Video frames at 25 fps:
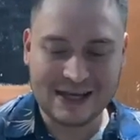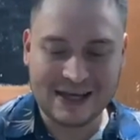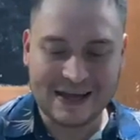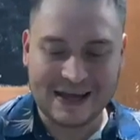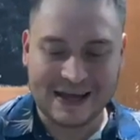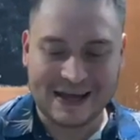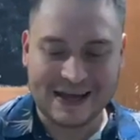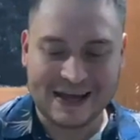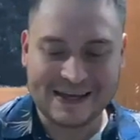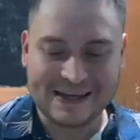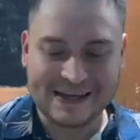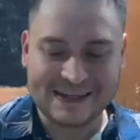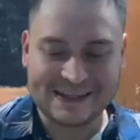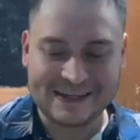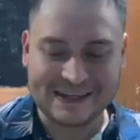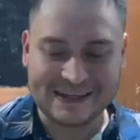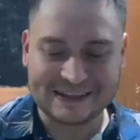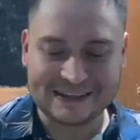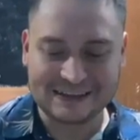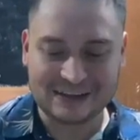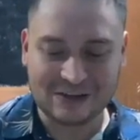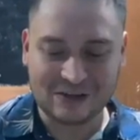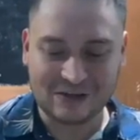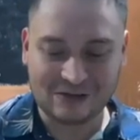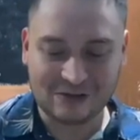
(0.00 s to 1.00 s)
And
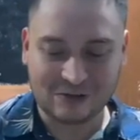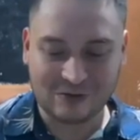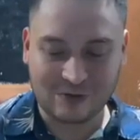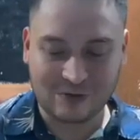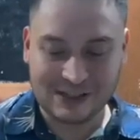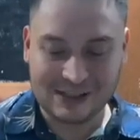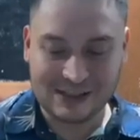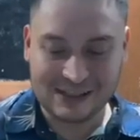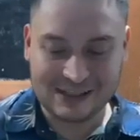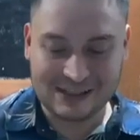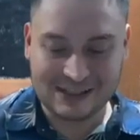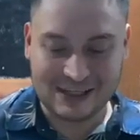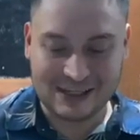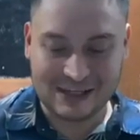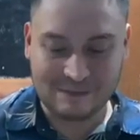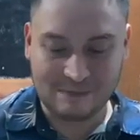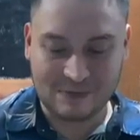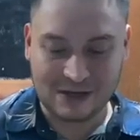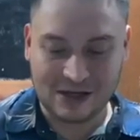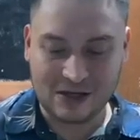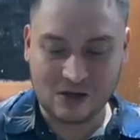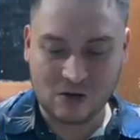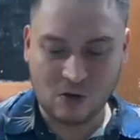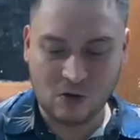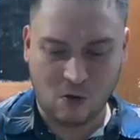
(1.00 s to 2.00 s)
it's not really deep
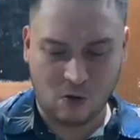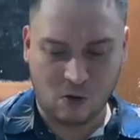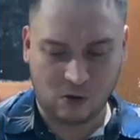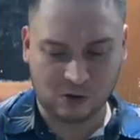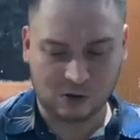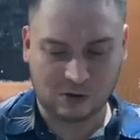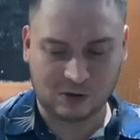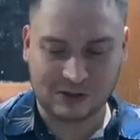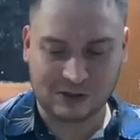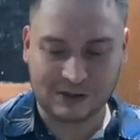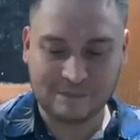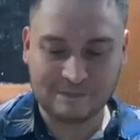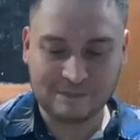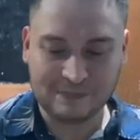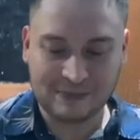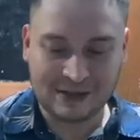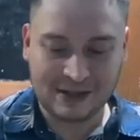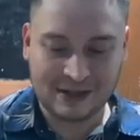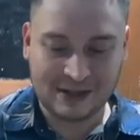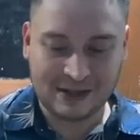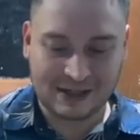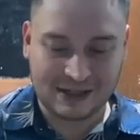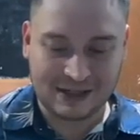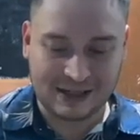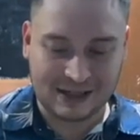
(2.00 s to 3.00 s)
in color.
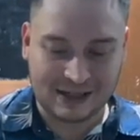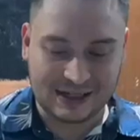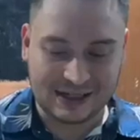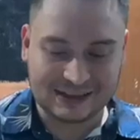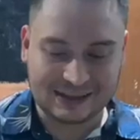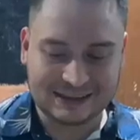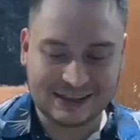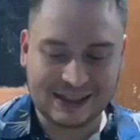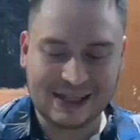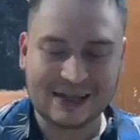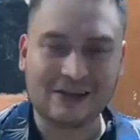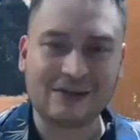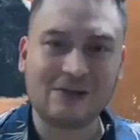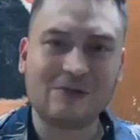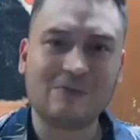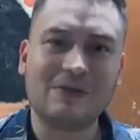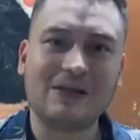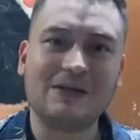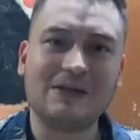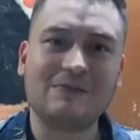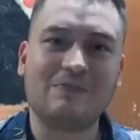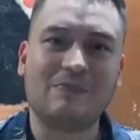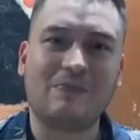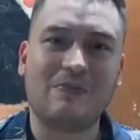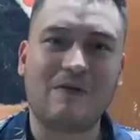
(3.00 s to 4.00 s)
It's like a little
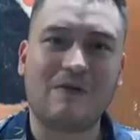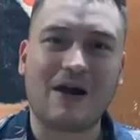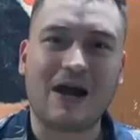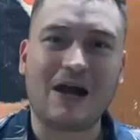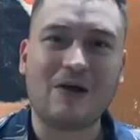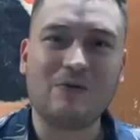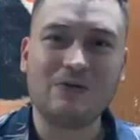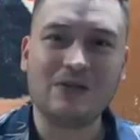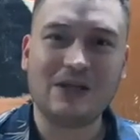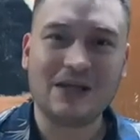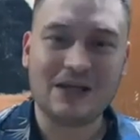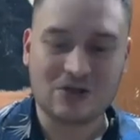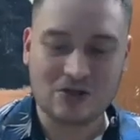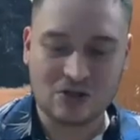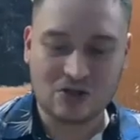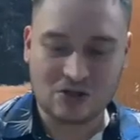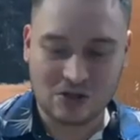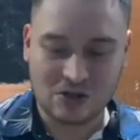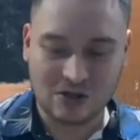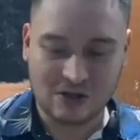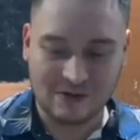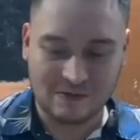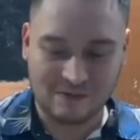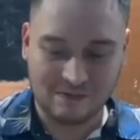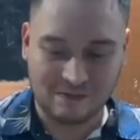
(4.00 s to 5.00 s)
bit
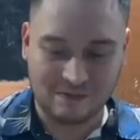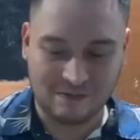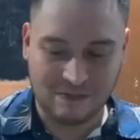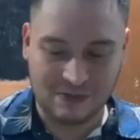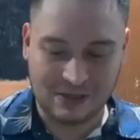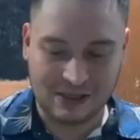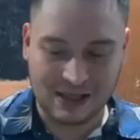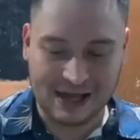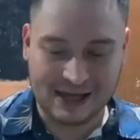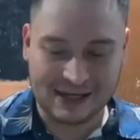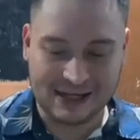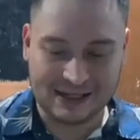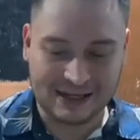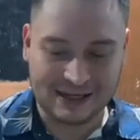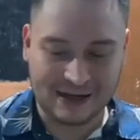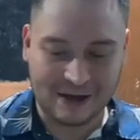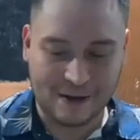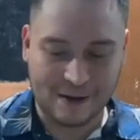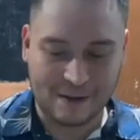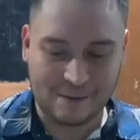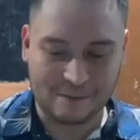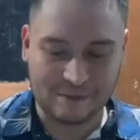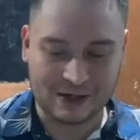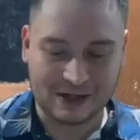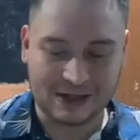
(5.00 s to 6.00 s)
brownish. Like
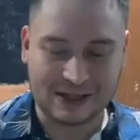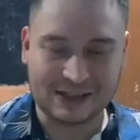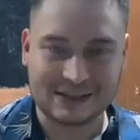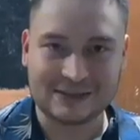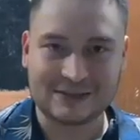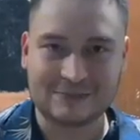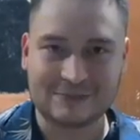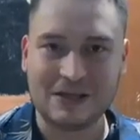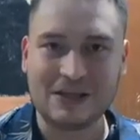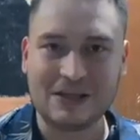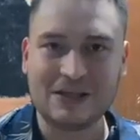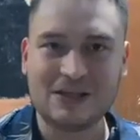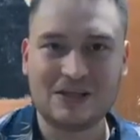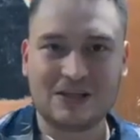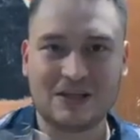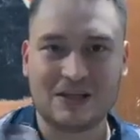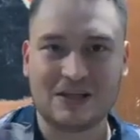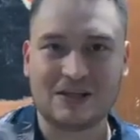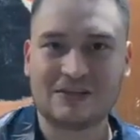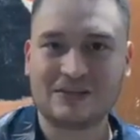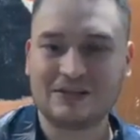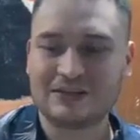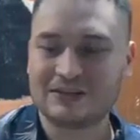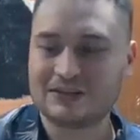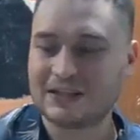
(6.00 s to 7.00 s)
it's been
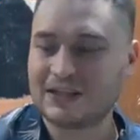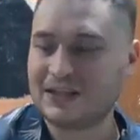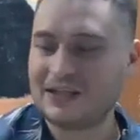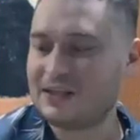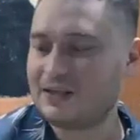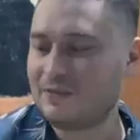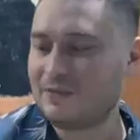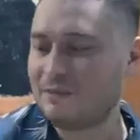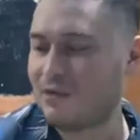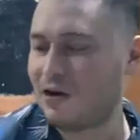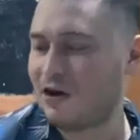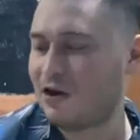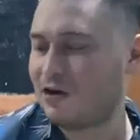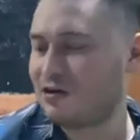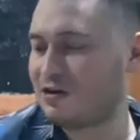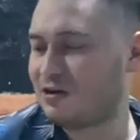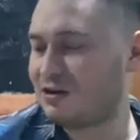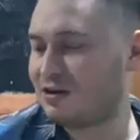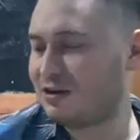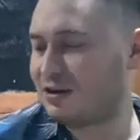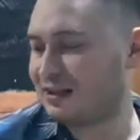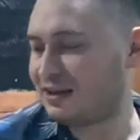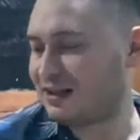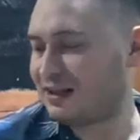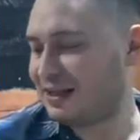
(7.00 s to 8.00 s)
years in the bottle.
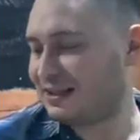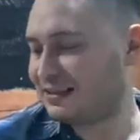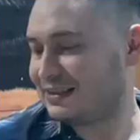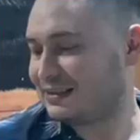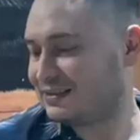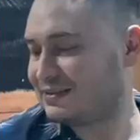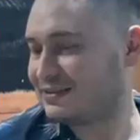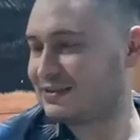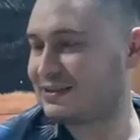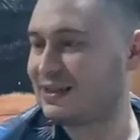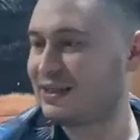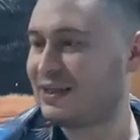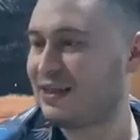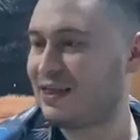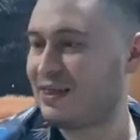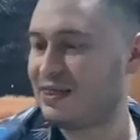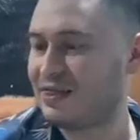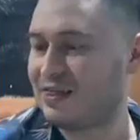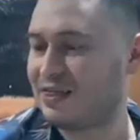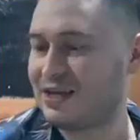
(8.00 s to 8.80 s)
Let's see.